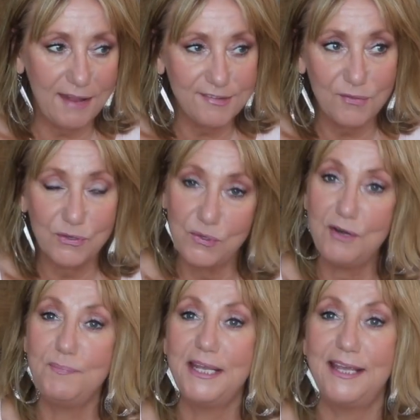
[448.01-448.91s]
and so the
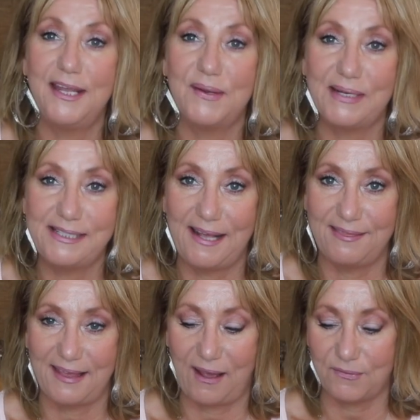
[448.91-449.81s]
good of being here at
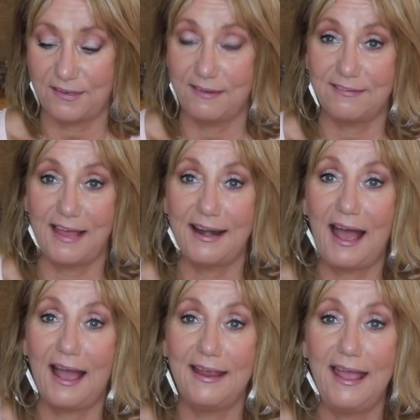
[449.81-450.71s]
10,000 is that
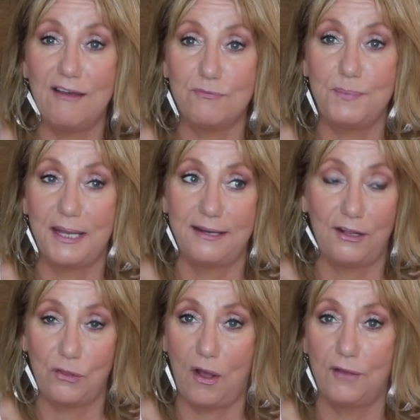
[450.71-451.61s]
I have been
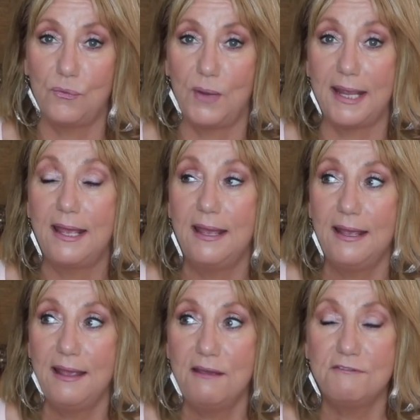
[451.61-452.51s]
along the way
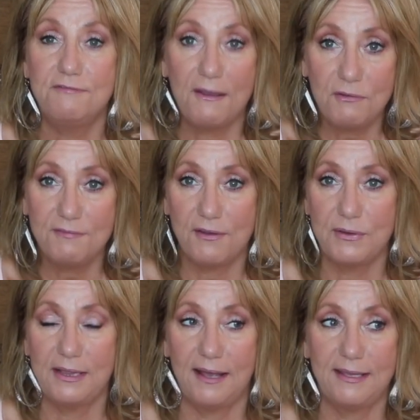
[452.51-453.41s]
very,
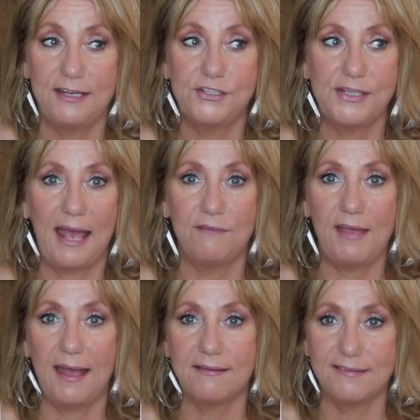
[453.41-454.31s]
very lucky to have
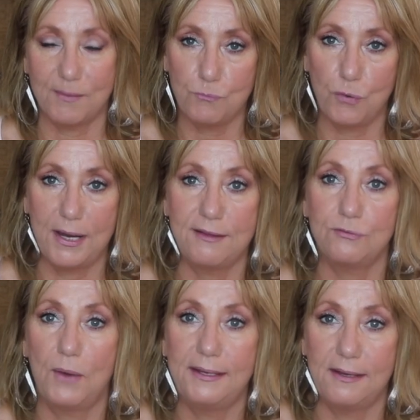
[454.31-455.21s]
had some
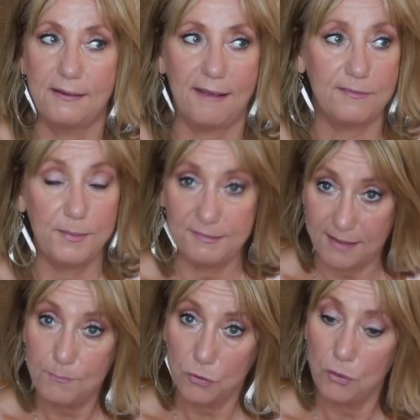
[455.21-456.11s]
brands recognize me,
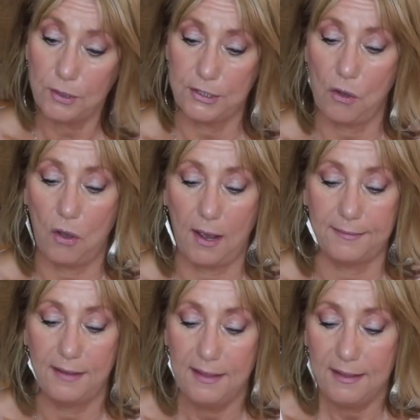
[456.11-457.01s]
some early
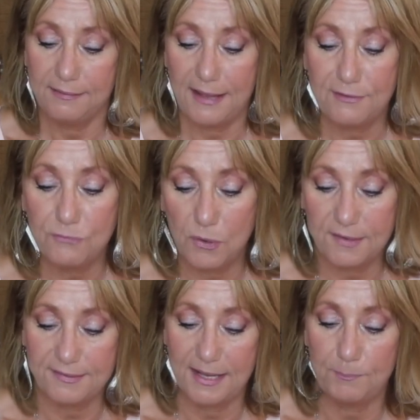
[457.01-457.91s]
on. Like for
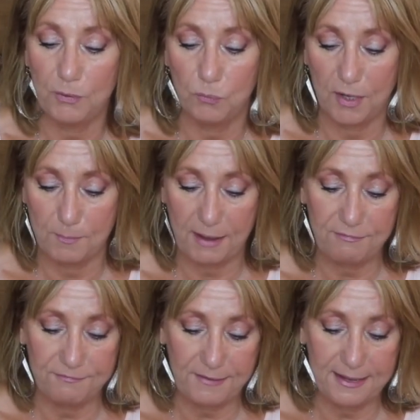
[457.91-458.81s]
example, one of my
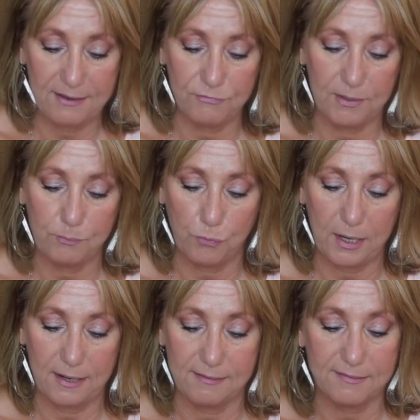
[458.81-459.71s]
favorite
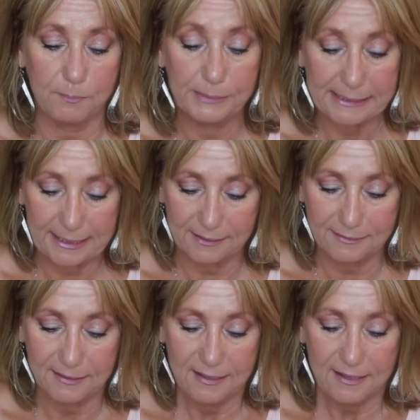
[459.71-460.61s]
brands, Blinq.